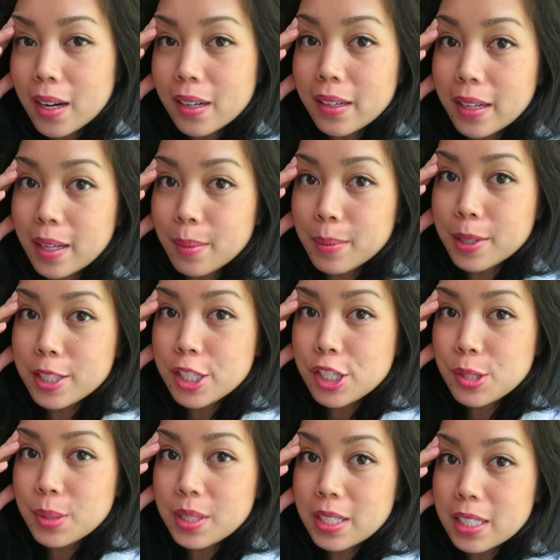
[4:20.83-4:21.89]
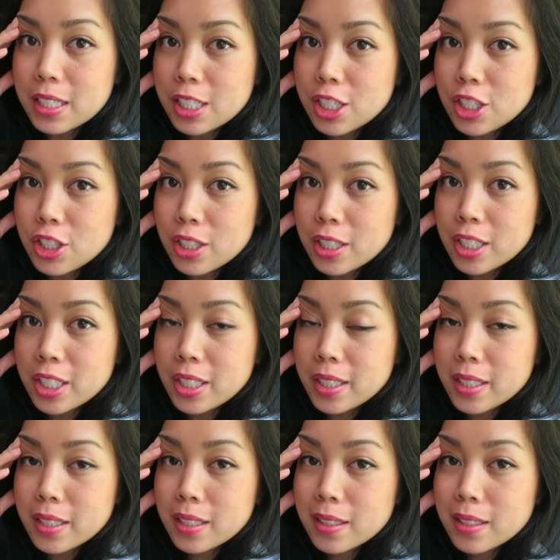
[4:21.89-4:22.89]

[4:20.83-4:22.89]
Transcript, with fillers: Our neighbor's doing construction.